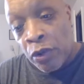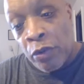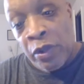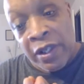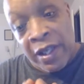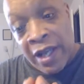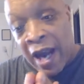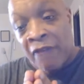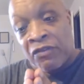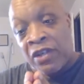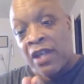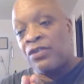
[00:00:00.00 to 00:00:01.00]
and I've
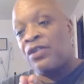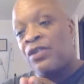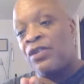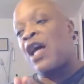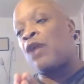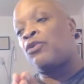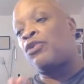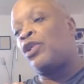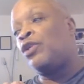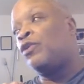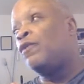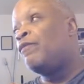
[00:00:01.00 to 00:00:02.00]
tested this out
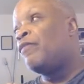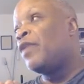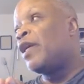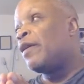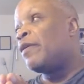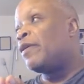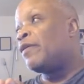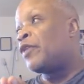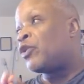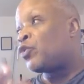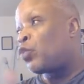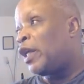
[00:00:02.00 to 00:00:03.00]
too
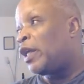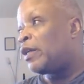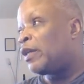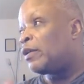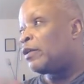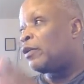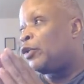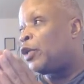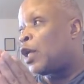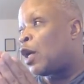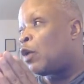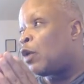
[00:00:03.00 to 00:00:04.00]
this week, you
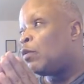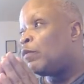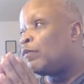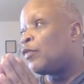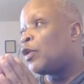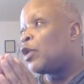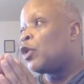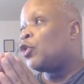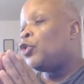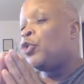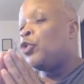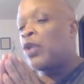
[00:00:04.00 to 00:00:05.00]
know,
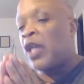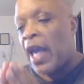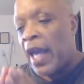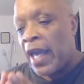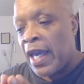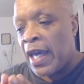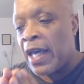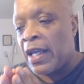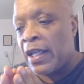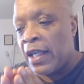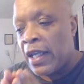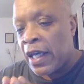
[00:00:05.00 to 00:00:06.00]
you
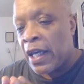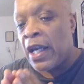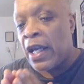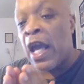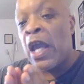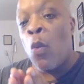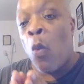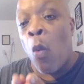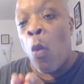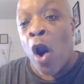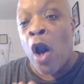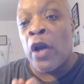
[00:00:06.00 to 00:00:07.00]
can get a
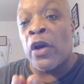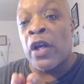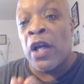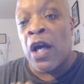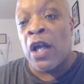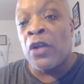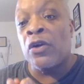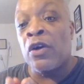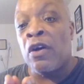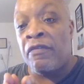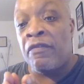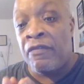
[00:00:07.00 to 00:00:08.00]
watercolor
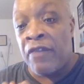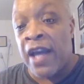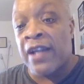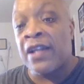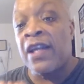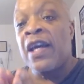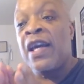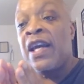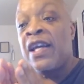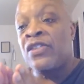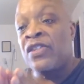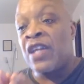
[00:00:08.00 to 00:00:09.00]
effect
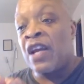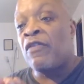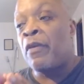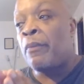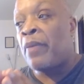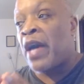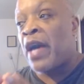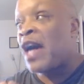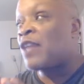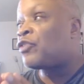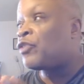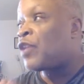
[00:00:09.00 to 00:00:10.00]
instead of a
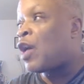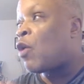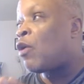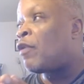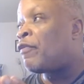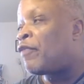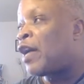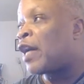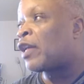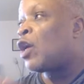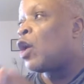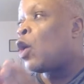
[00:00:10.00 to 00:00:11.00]
pastel effect
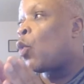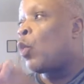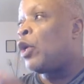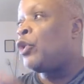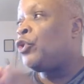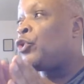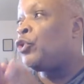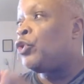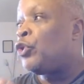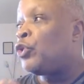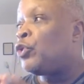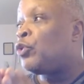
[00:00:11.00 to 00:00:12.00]
when you
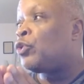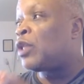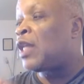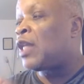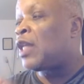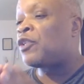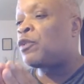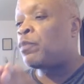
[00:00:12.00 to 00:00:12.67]
use less